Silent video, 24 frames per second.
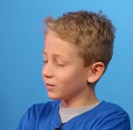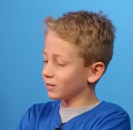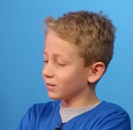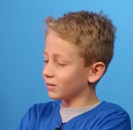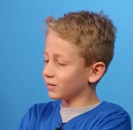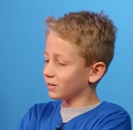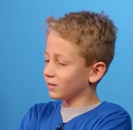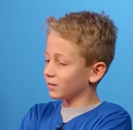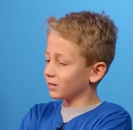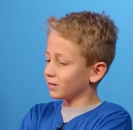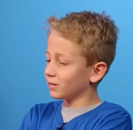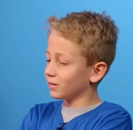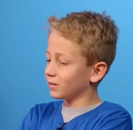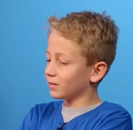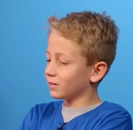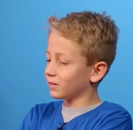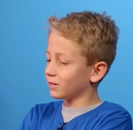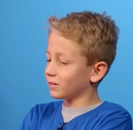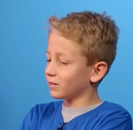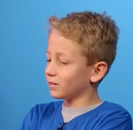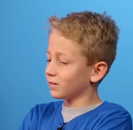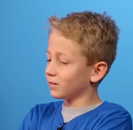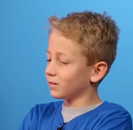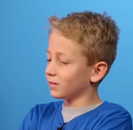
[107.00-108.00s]

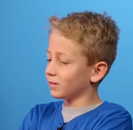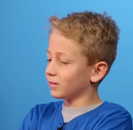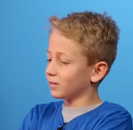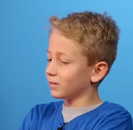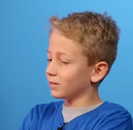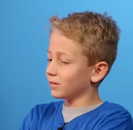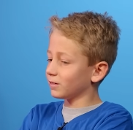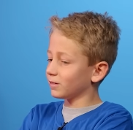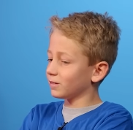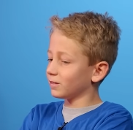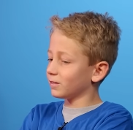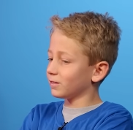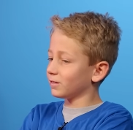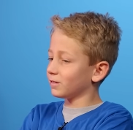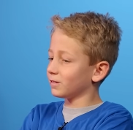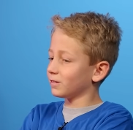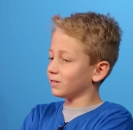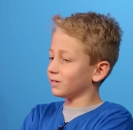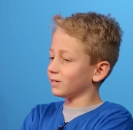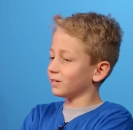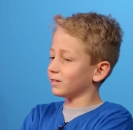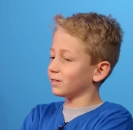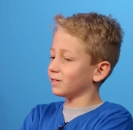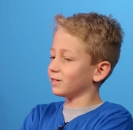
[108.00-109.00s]

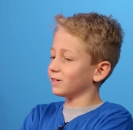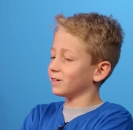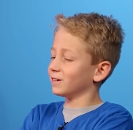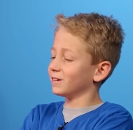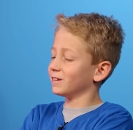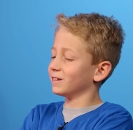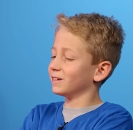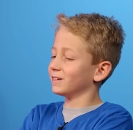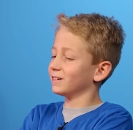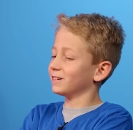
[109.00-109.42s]
Nothing is said.